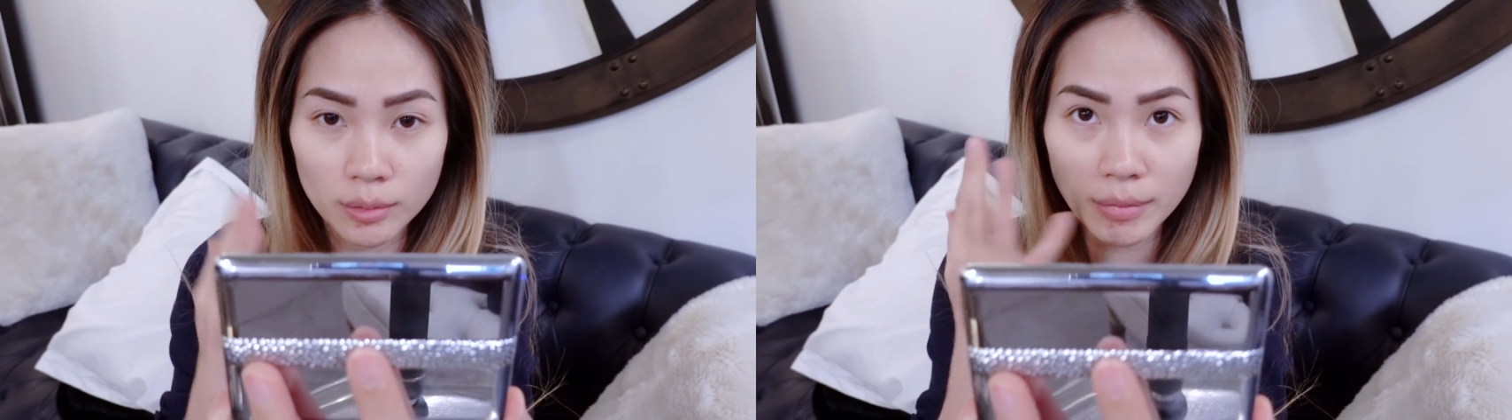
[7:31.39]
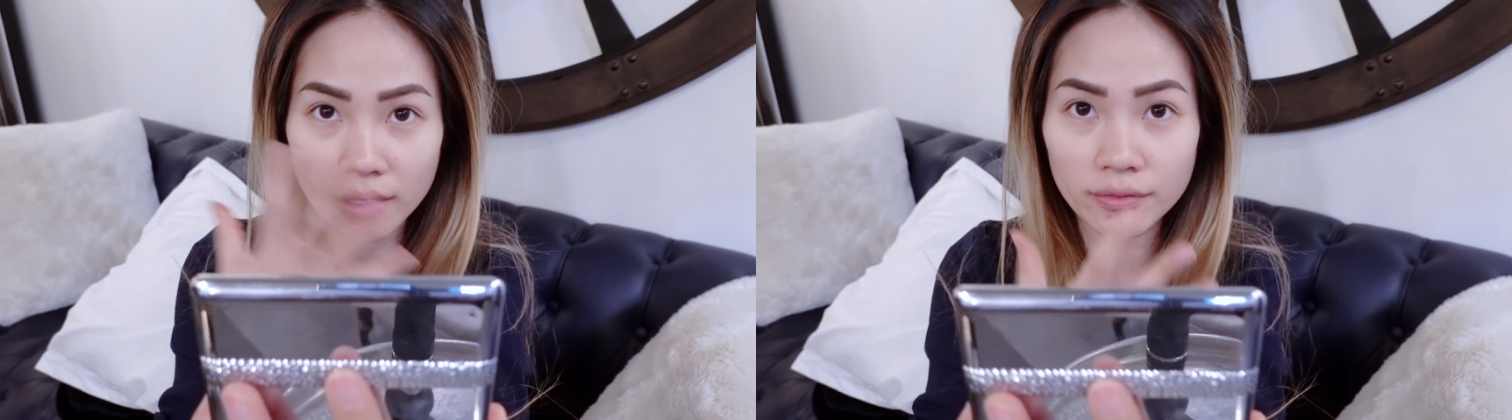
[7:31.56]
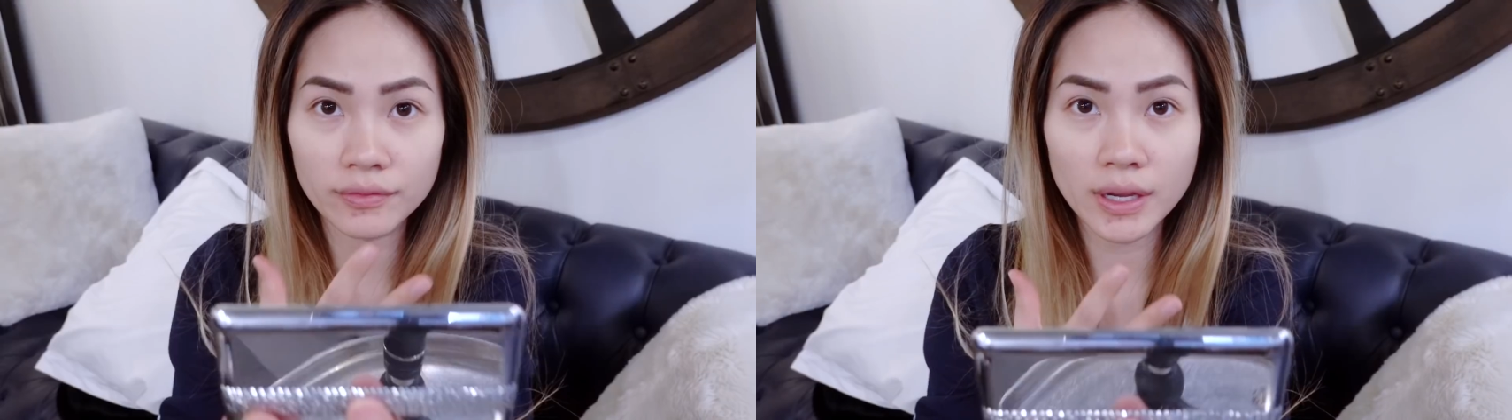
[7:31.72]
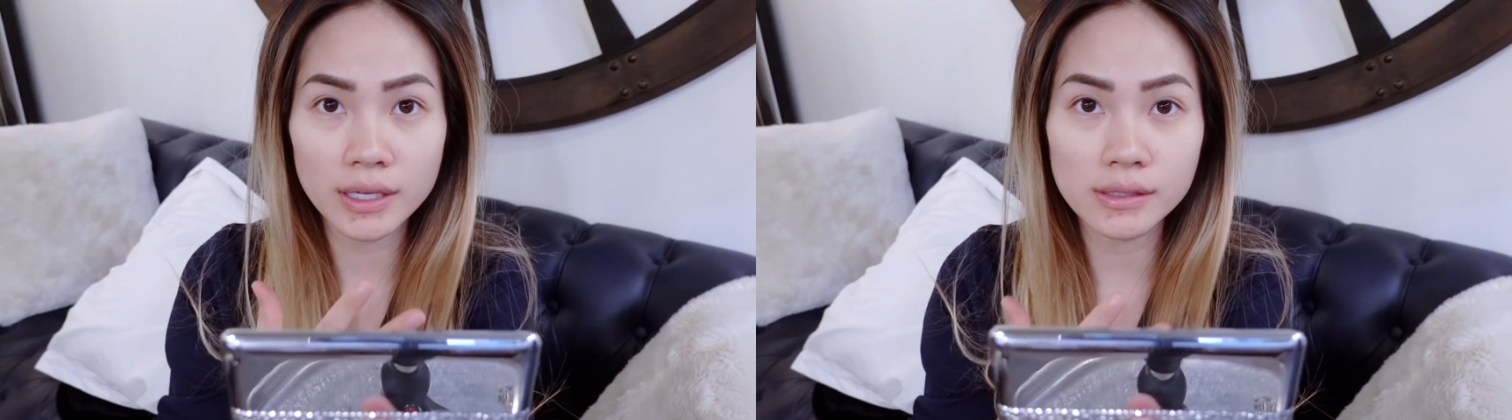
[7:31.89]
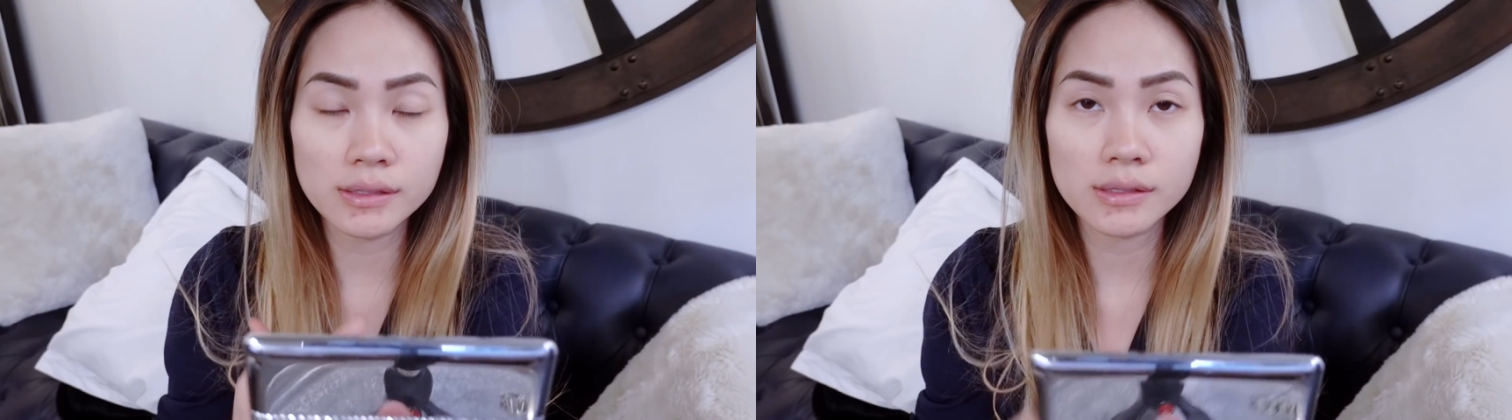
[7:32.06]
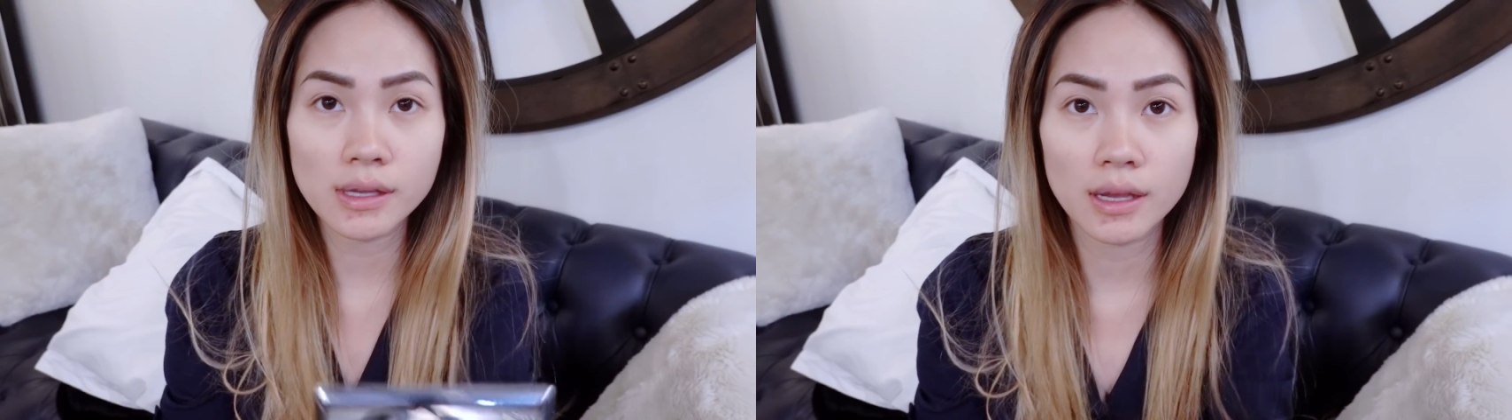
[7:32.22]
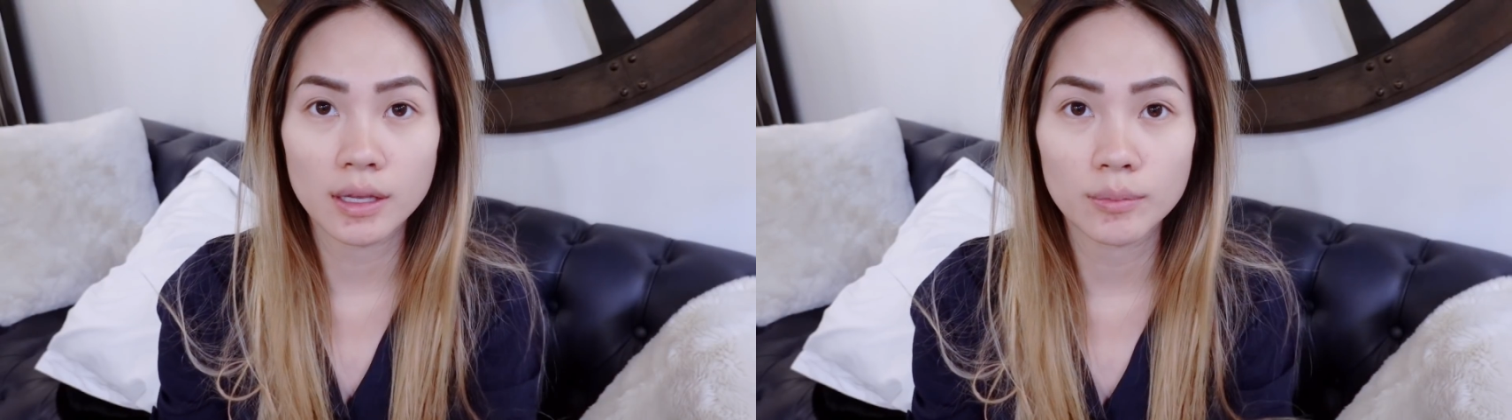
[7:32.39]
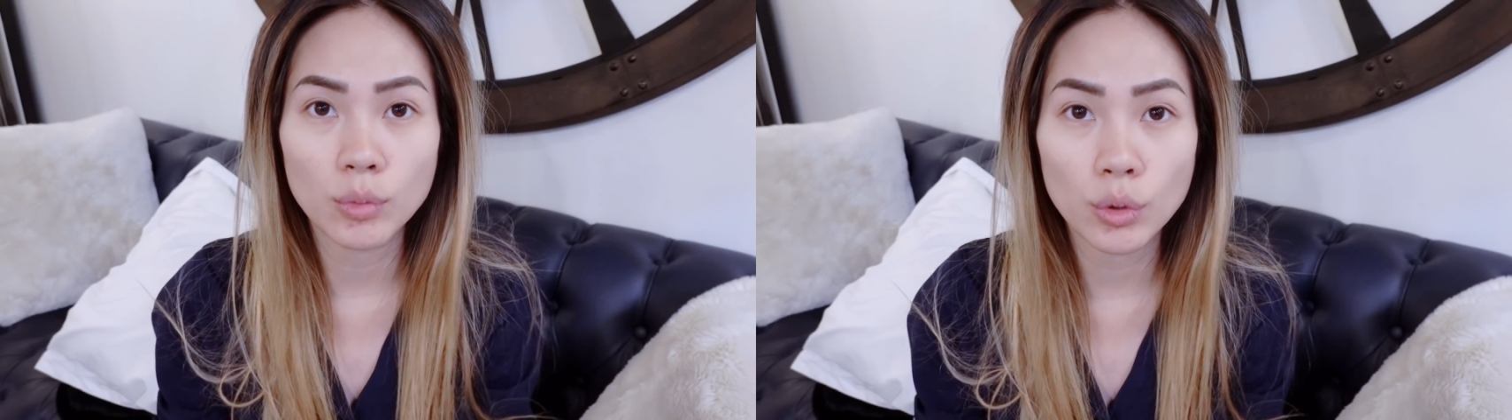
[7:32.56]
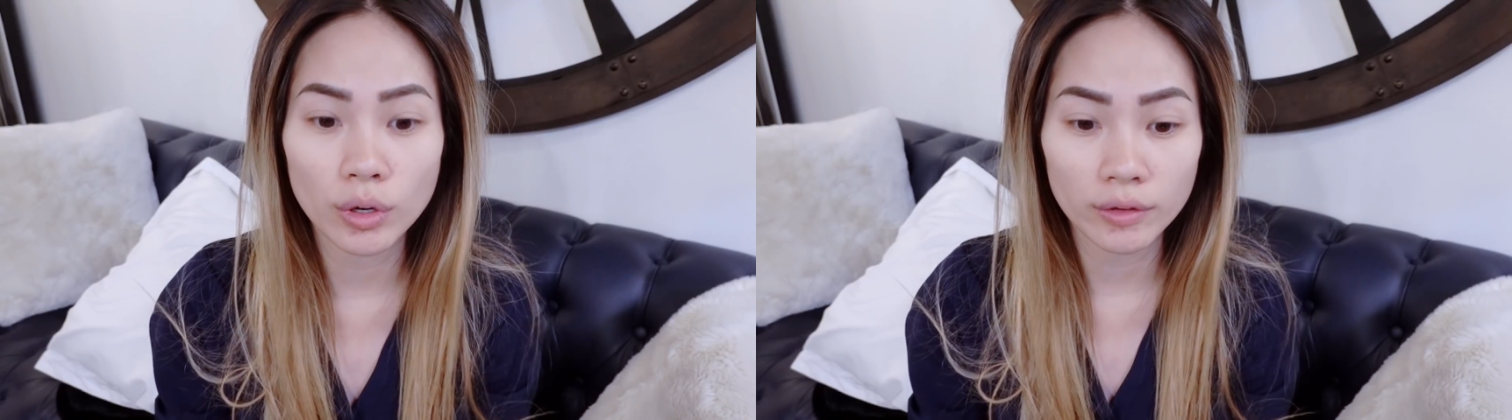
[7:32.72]
on my face and
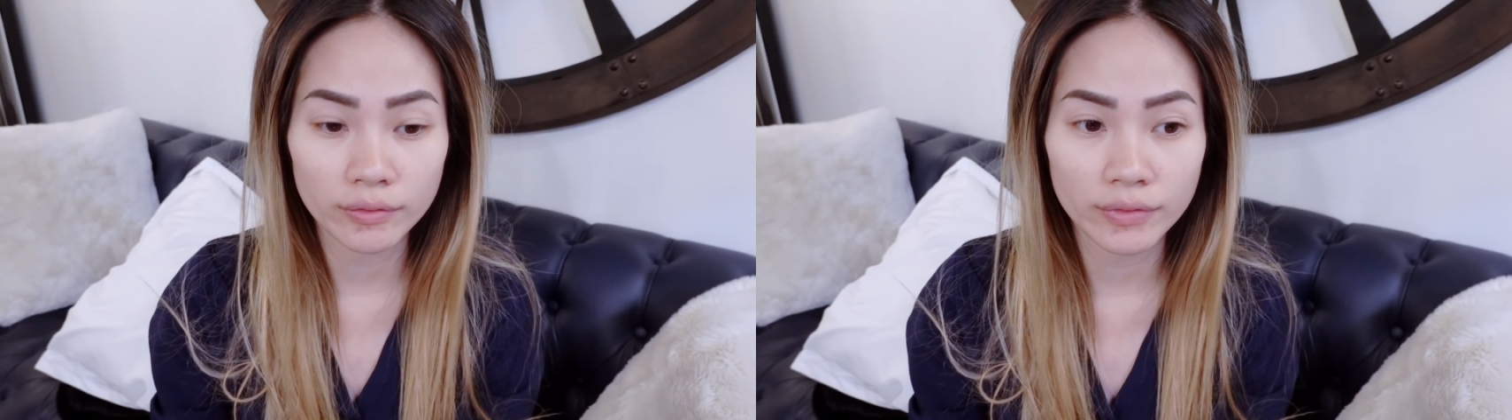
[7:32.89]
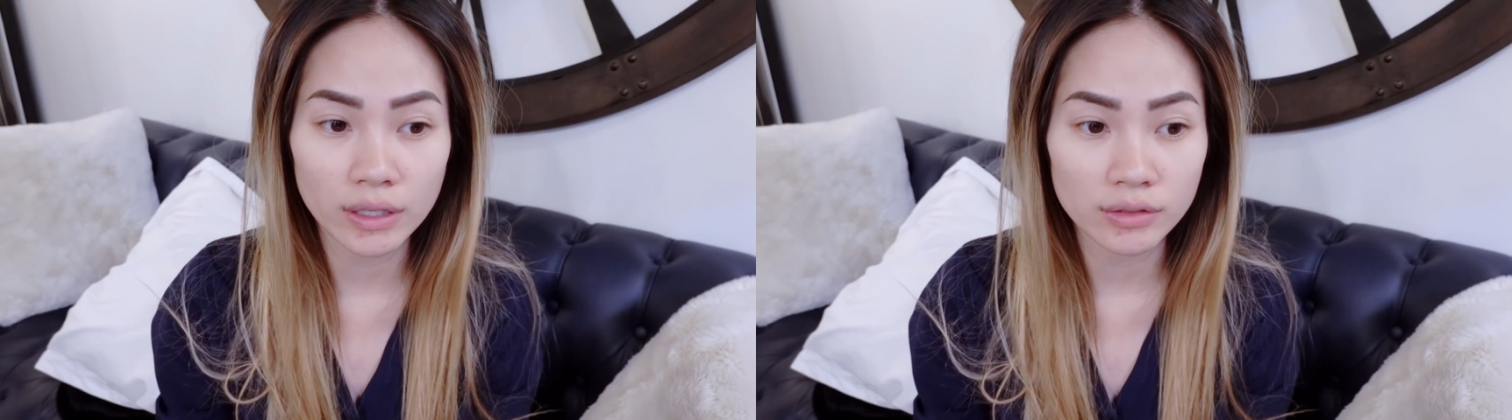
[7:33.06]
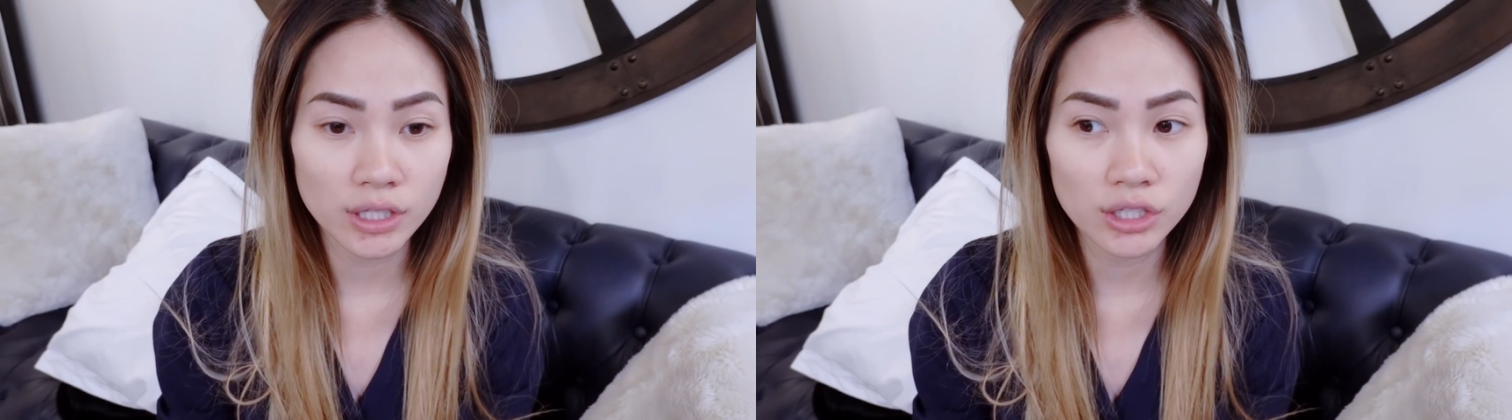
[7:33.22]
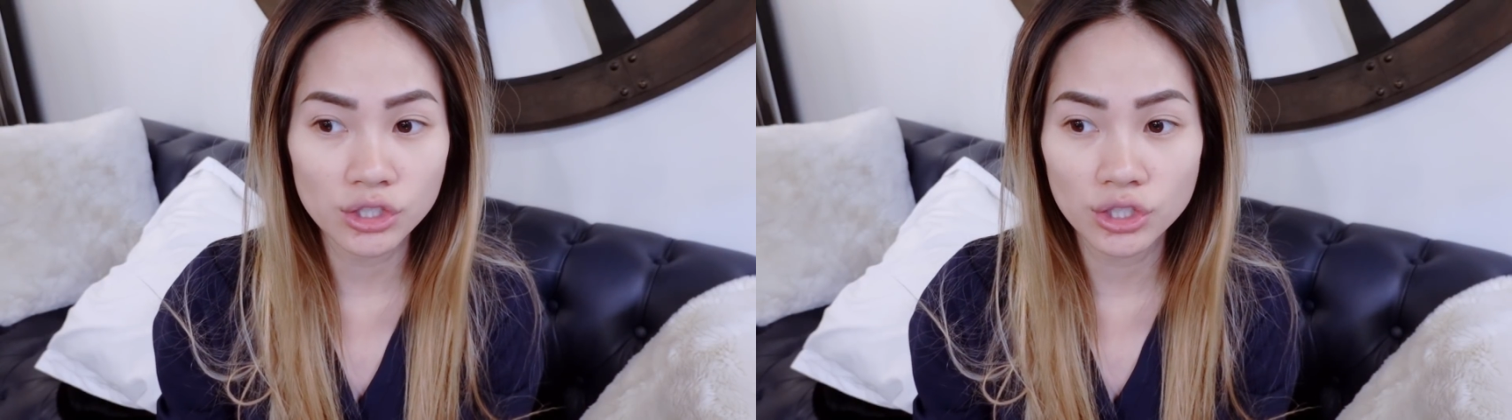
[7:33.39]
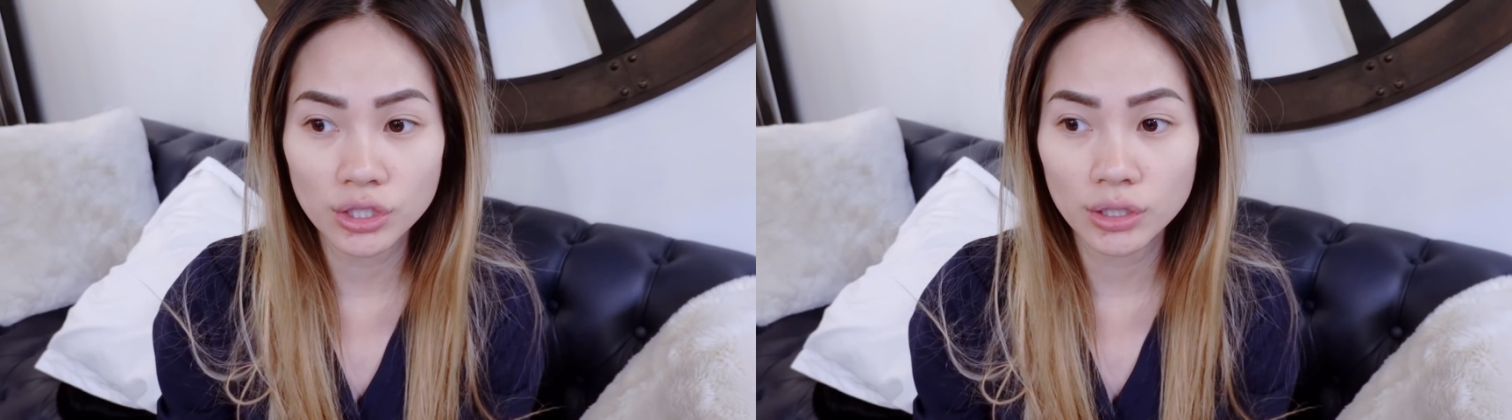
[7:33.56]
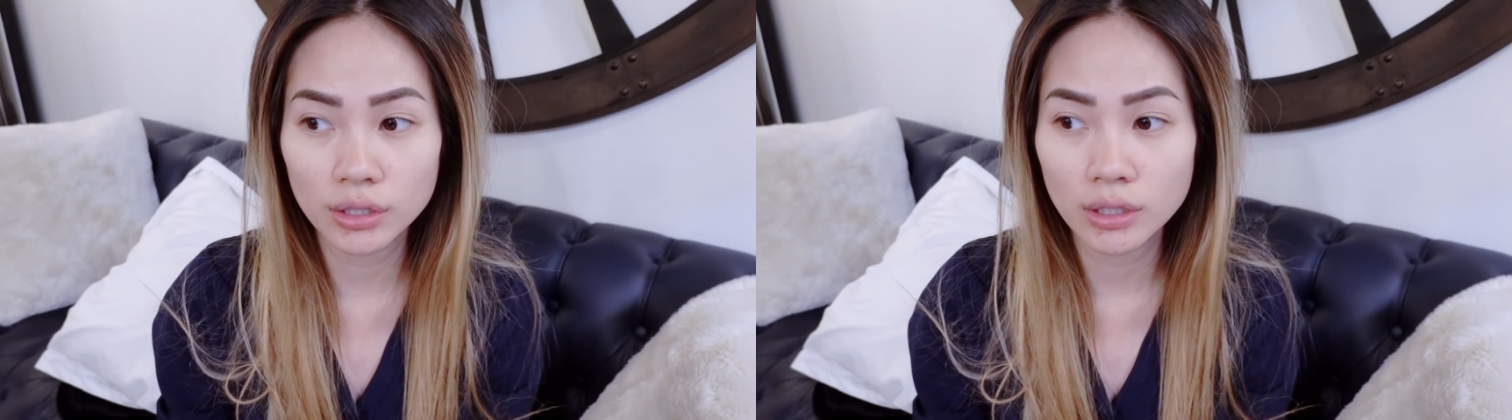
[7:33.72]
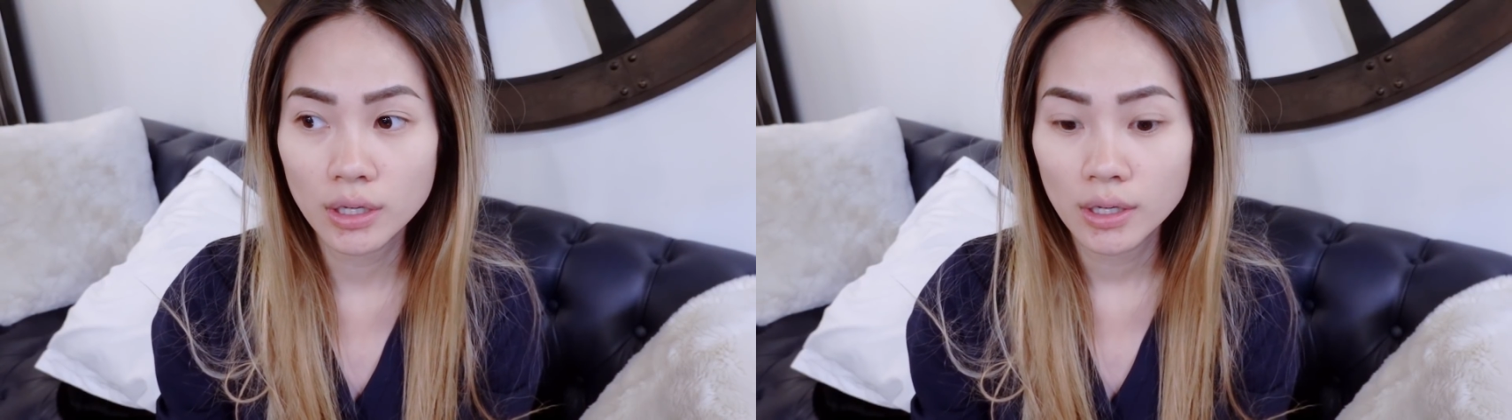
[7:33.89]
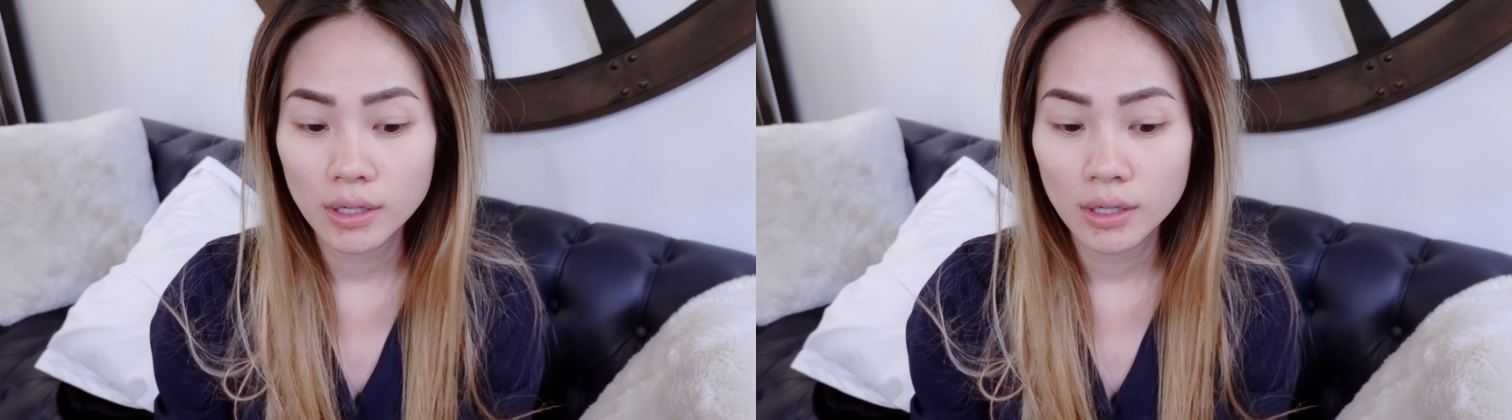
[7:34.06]
more foundation